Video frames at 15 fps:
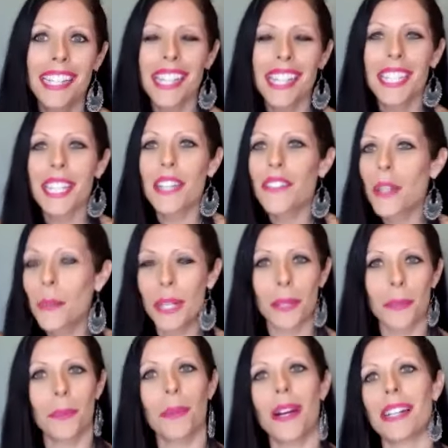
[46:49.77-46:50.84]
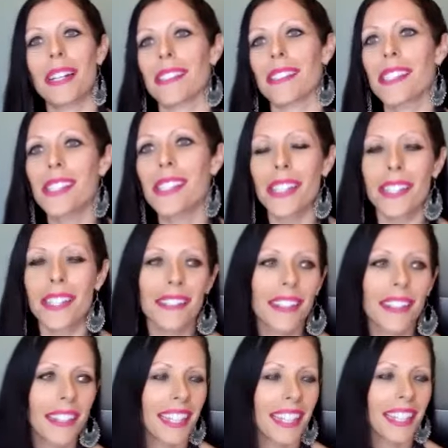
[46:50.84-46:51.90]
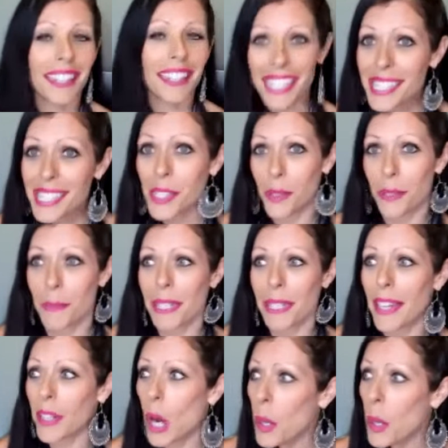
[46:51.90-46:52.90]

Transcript: to give it what it wants, to listen to it and be like,